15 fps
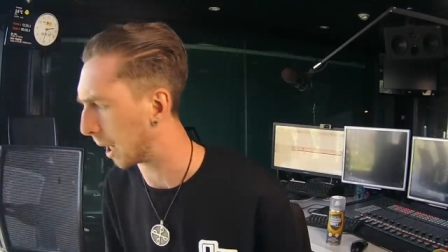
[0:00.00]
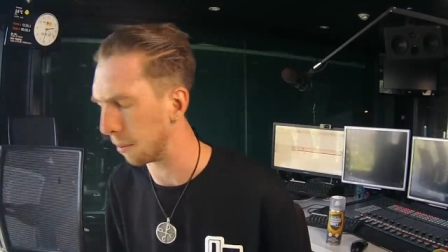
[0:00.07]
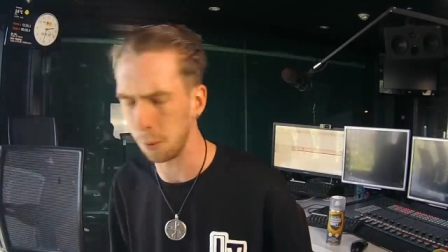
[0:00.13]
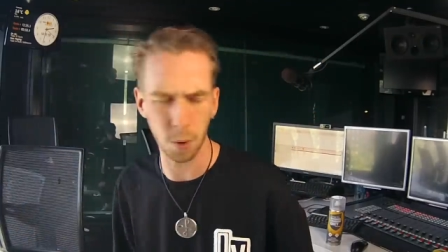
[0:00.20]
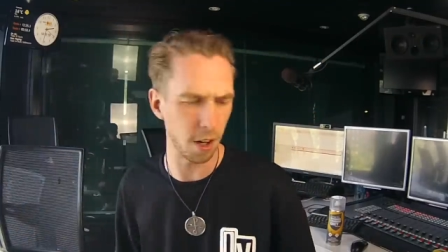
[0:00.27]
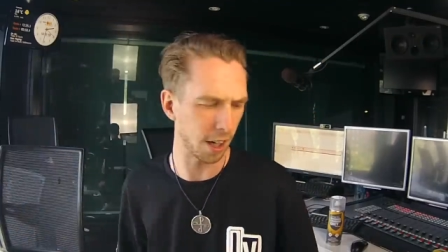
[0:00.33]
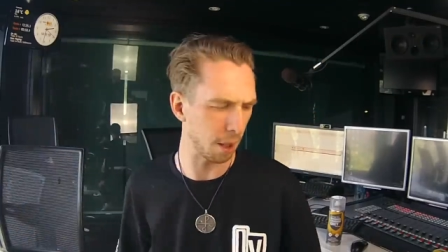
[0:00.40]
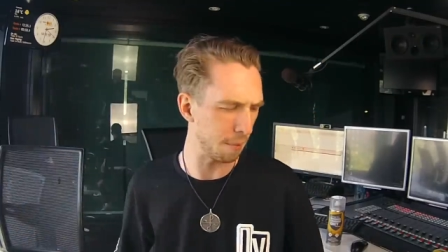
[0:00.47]
I've been
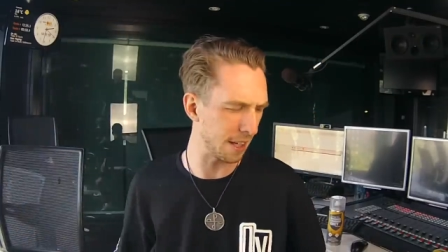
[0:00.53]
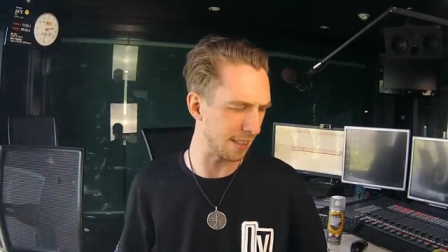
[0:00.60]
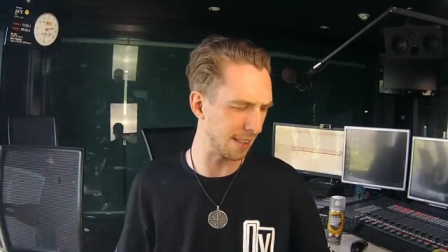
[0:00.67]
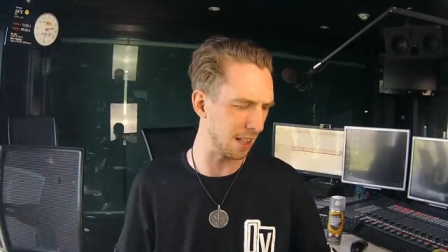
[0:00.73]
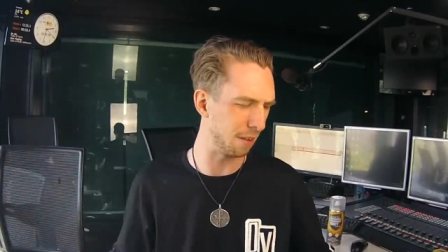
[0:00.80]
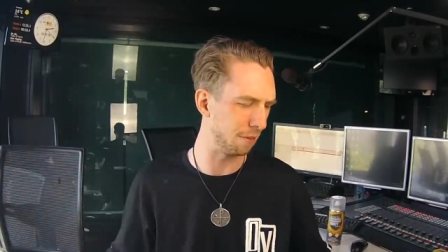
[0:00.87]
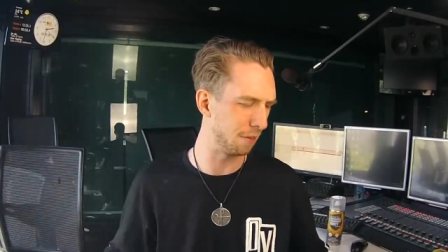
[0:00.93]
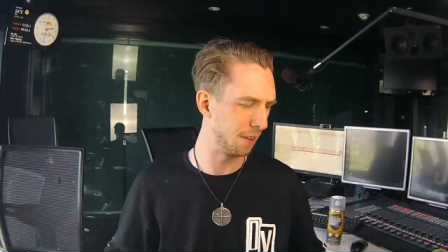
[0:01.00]
working
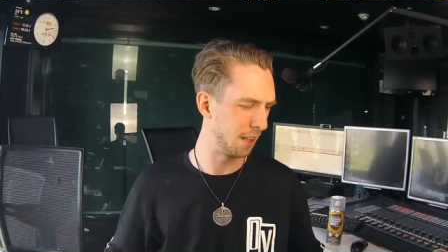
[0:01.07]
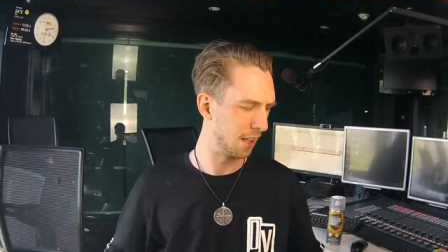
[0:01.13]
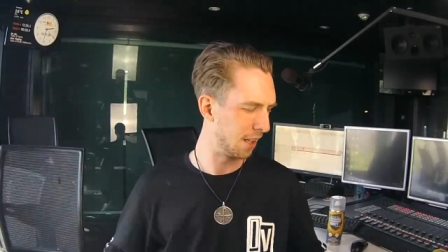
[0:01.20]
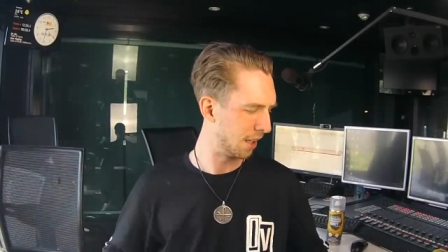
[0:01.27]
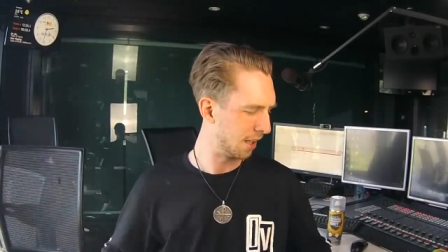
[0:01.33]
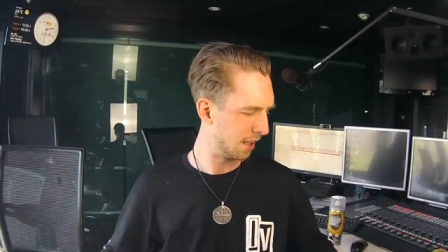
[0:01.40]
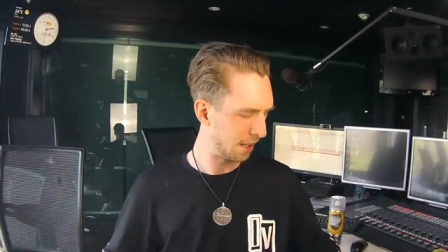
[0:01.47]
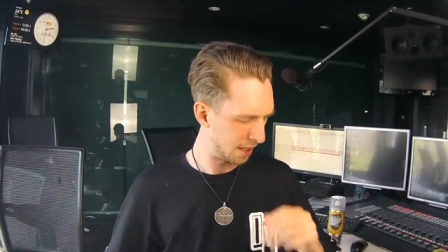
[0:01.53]
myself
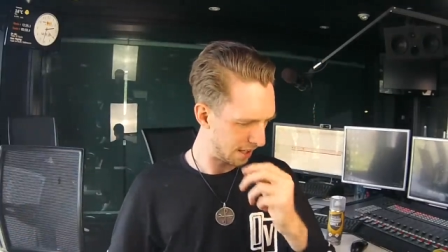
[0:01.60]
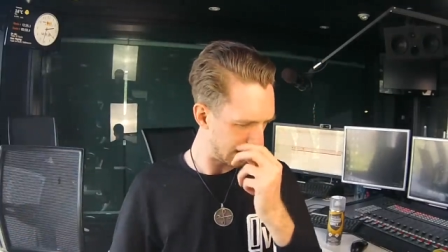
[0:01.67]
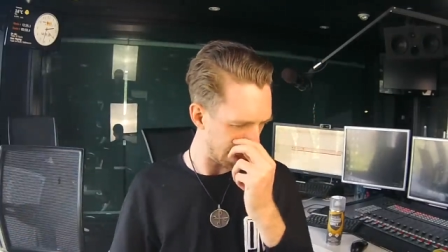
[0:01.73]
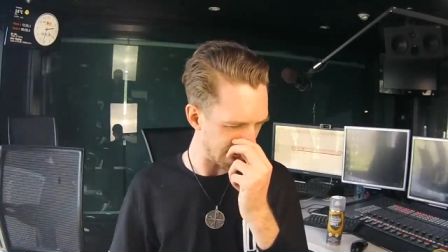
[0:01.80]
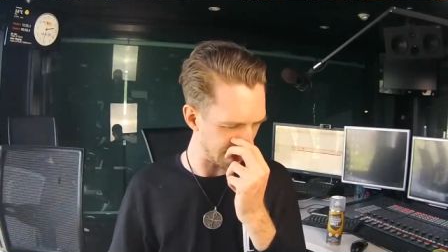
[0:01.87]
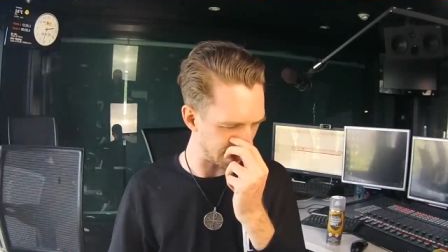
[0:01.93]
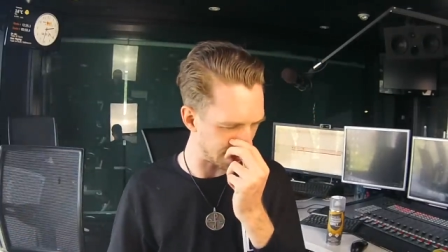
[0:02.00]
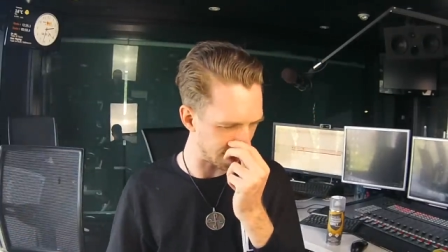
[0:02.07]

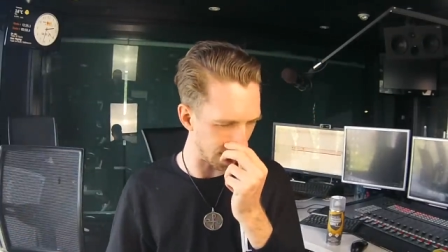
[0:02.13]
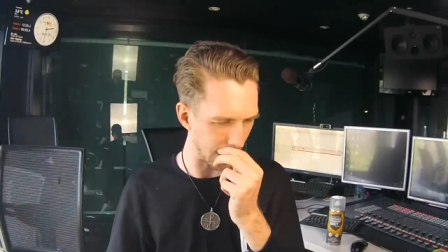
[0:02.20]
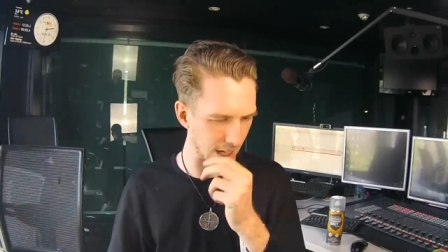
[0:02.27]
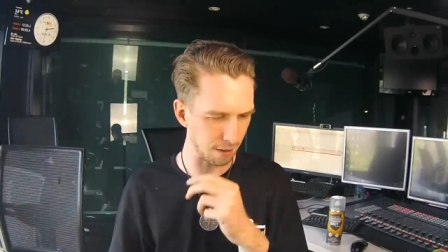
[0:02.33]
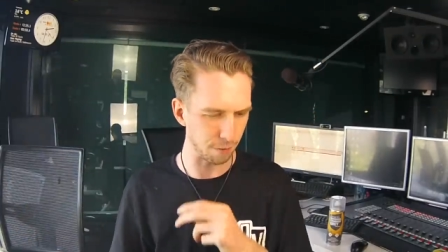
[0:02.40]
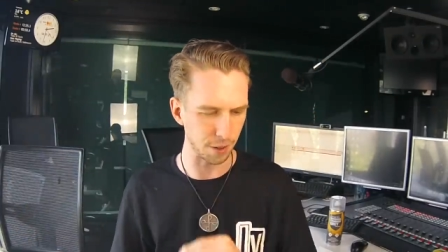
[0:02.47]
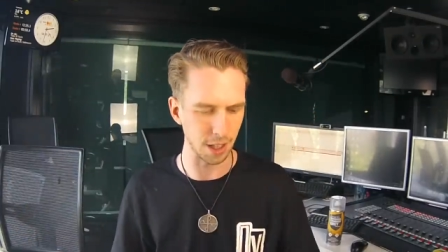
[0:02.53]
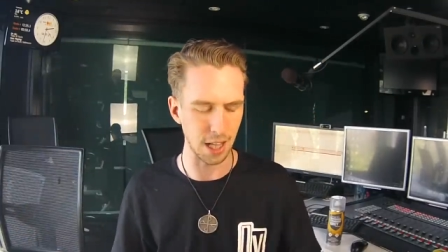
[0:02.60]

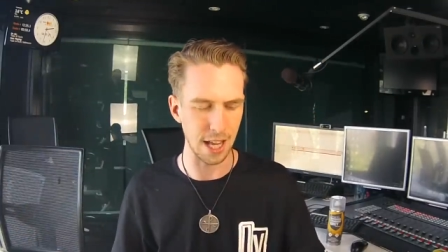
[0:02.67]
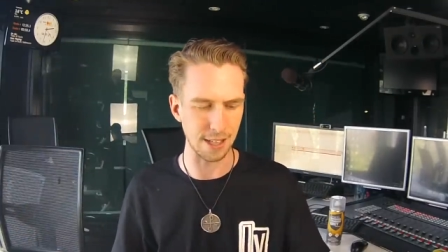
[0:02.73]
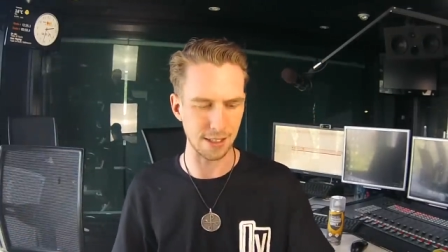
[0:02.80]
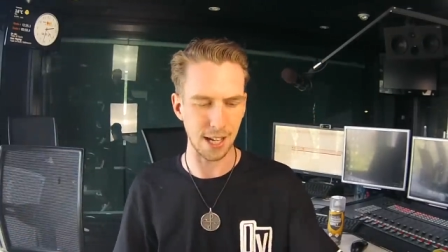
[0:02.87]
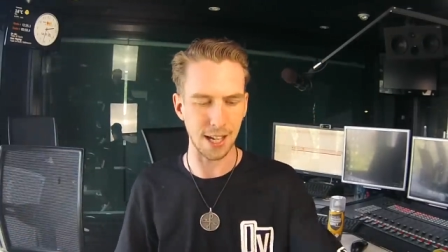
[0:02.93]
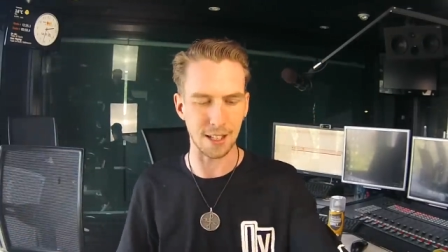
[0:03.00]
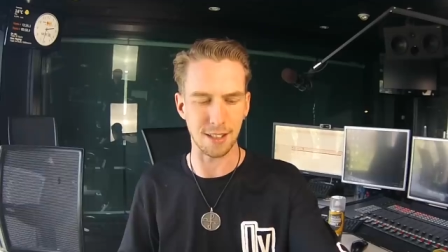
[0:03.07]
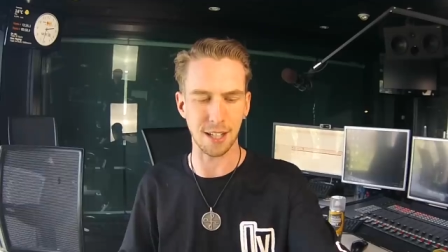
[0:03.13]
insane for the
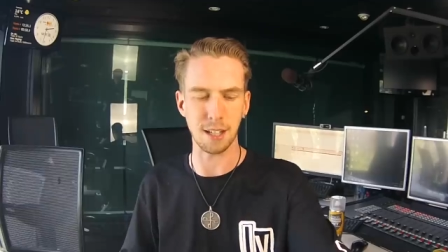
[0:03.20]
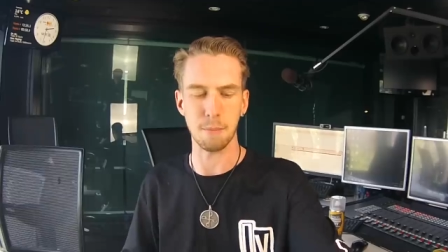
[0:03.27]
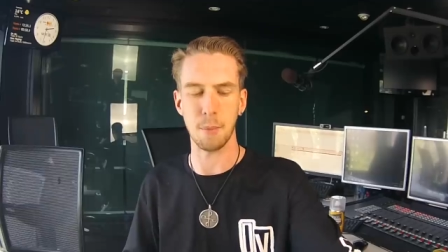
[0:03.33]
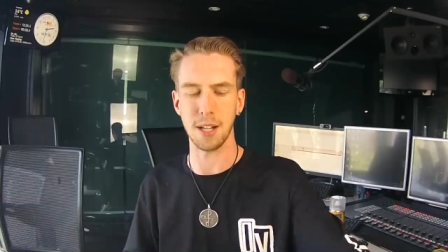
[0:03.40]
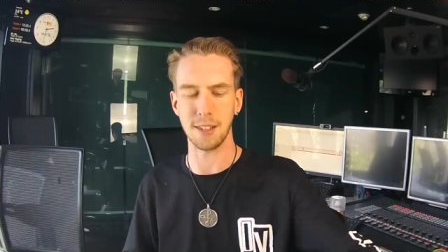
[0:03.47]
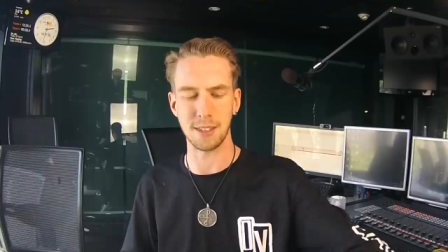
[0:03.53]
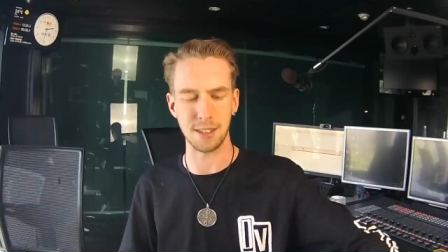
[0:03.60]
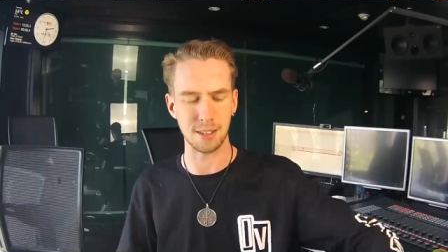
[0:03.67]
last 18
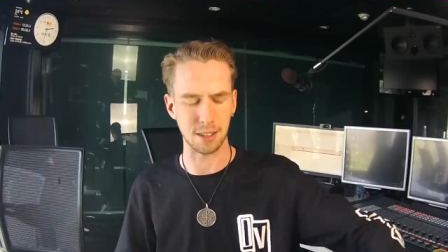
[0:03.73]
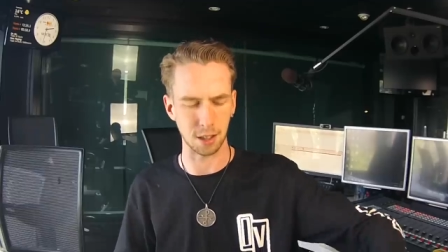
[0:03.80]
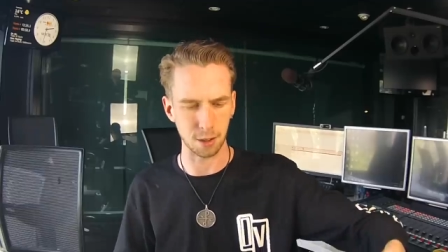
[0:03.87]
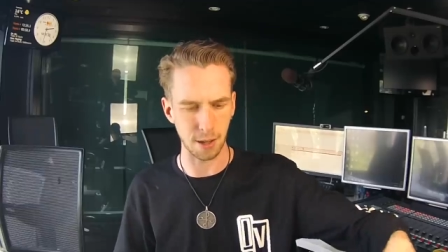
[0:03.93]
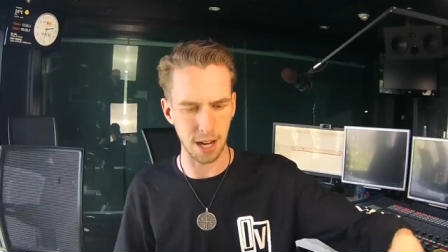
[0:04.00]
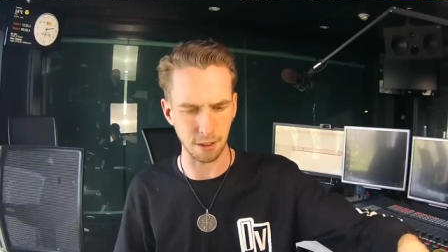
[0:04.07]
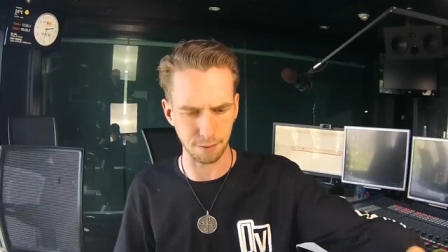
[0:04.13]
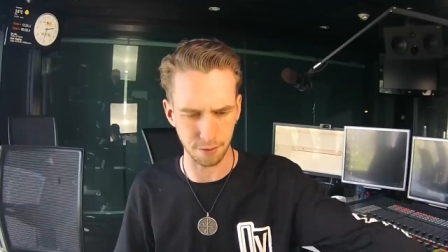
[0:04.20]
months since the
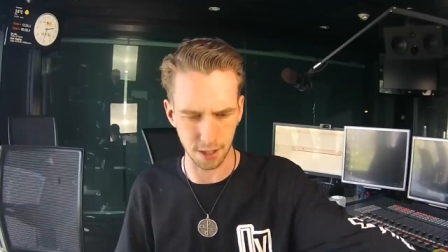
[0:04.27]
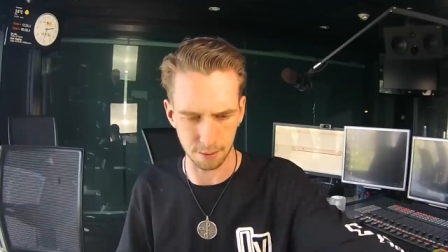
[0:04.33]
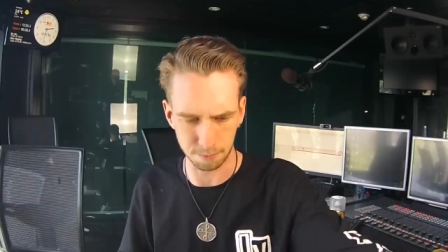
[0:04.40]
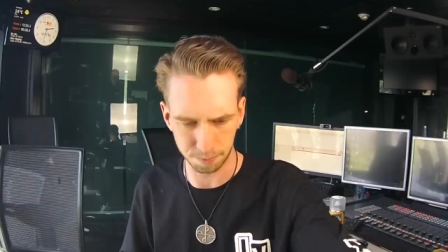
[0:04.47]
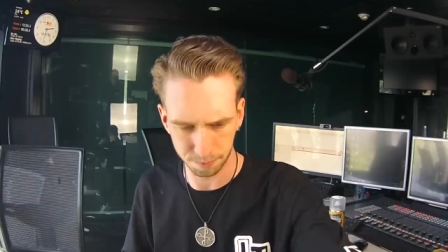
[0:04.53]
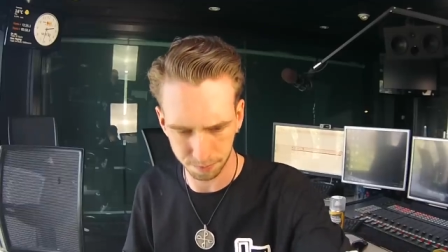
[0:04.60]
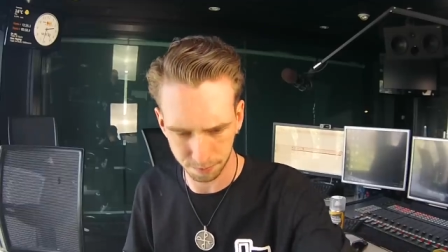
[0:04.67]
crowd fund.